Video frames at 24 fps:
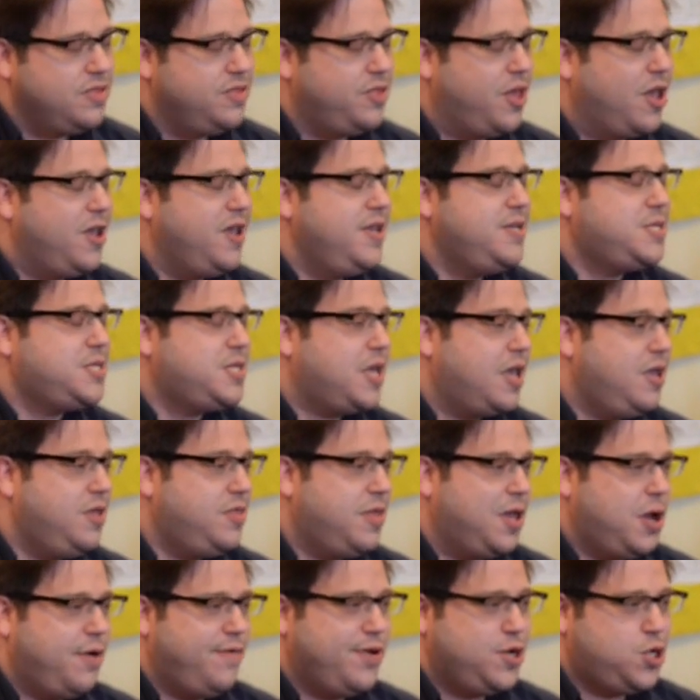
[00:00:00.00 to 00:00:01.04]
They say
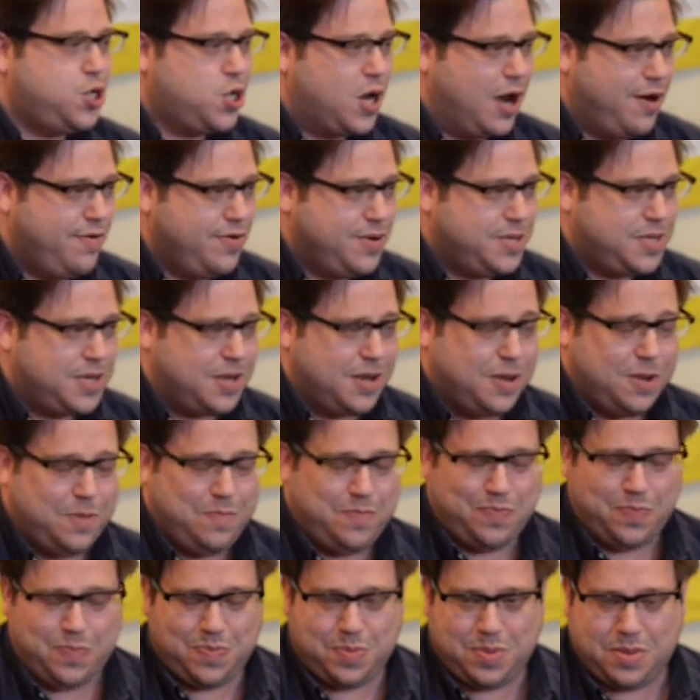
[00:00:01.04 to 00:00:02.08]
they are a charity,
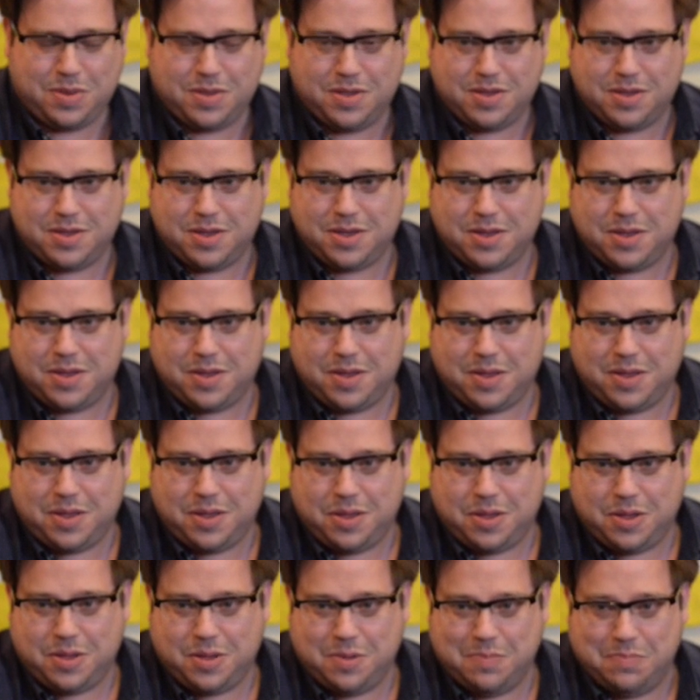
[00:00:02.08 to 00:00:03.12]

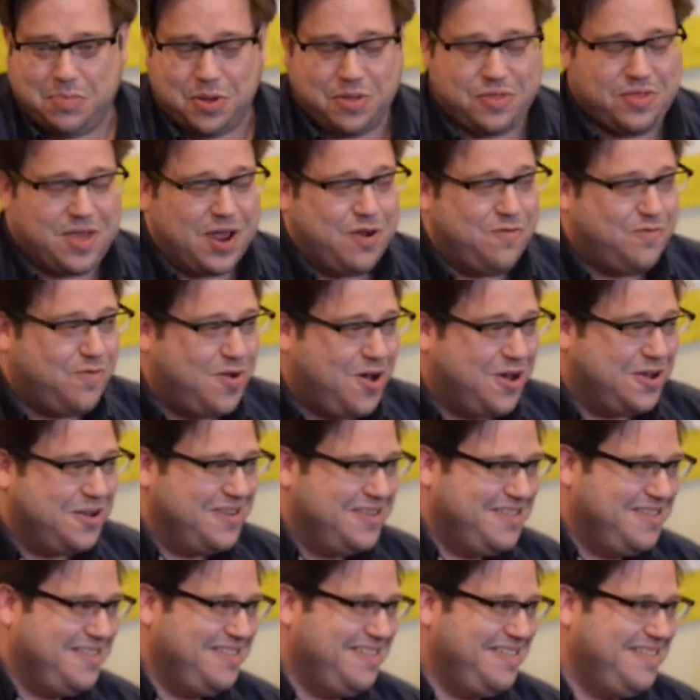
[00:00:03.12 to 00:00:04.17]
but they run
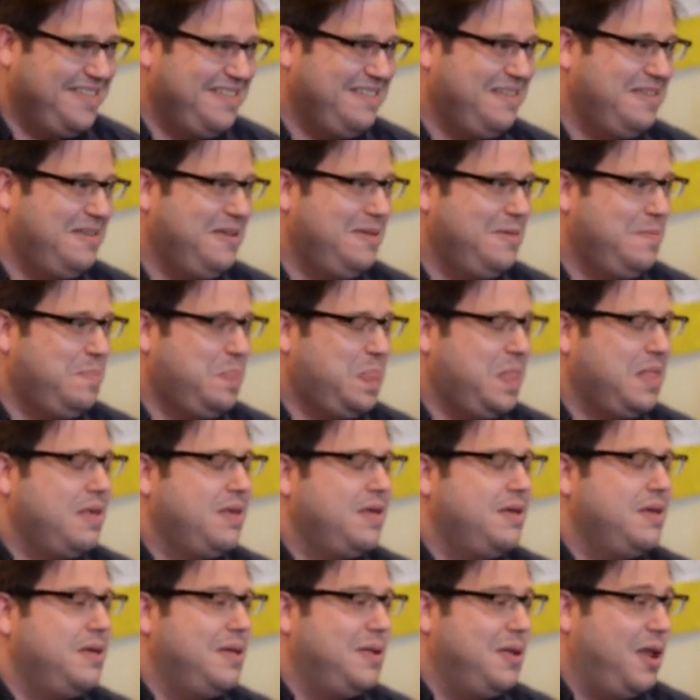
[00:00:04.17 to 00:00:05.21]

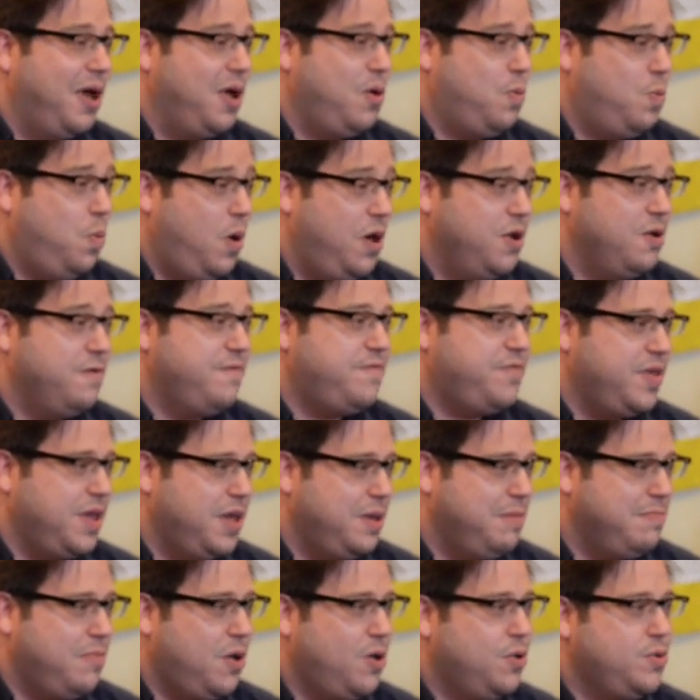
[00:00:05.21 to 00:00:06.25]
like one of
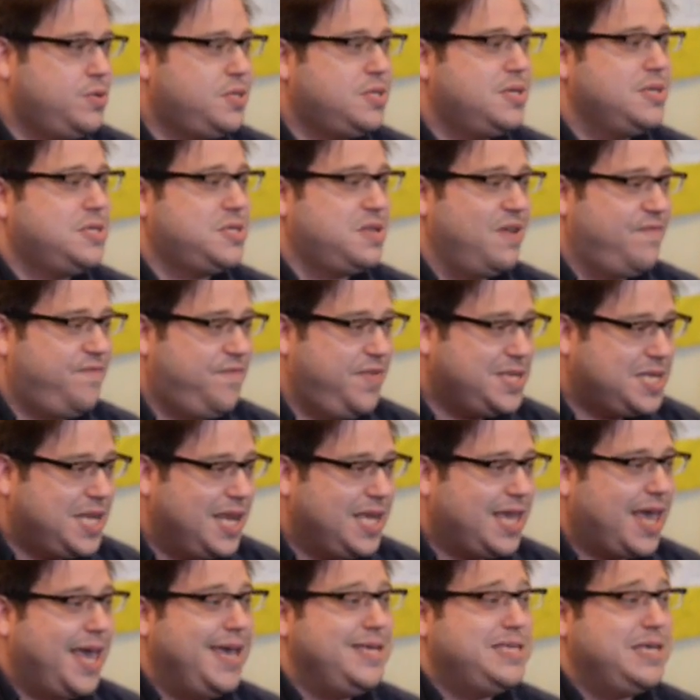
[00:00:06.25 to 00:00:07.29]
the most
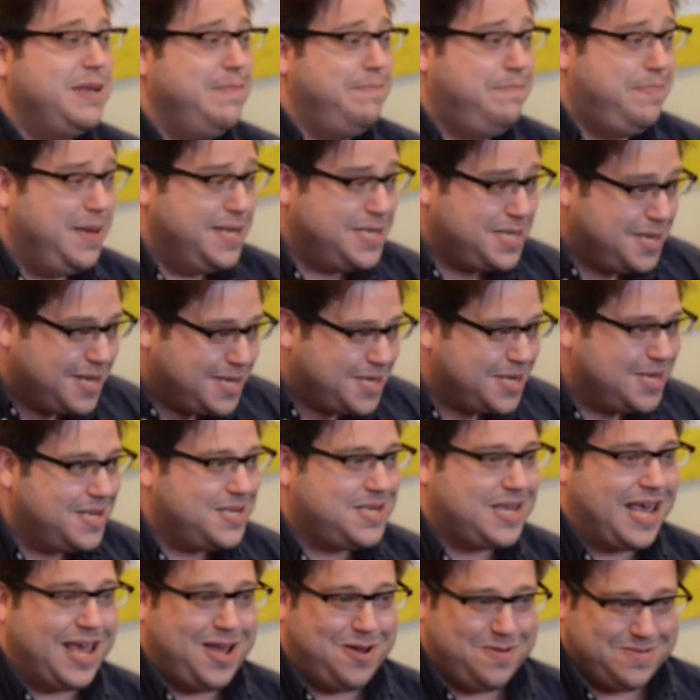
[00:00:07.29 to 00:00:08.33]
sophisticated
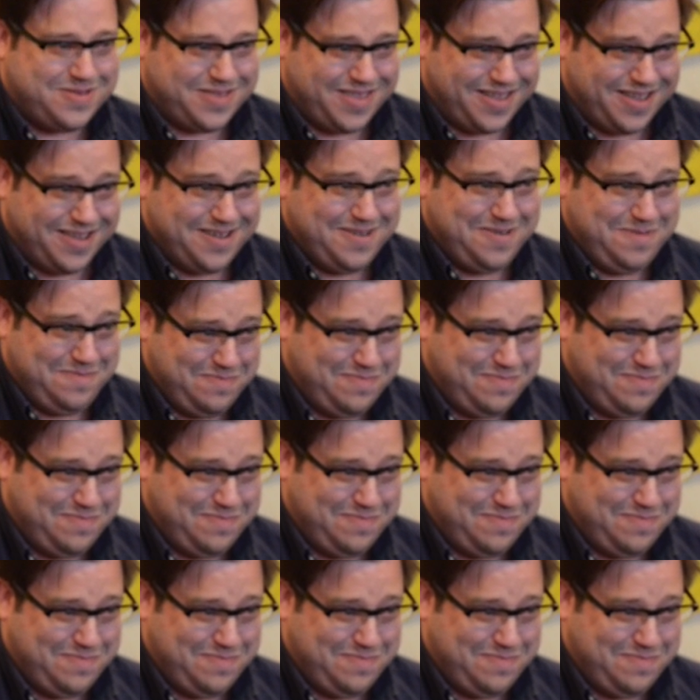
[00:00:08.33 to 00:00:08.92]
businesses out there.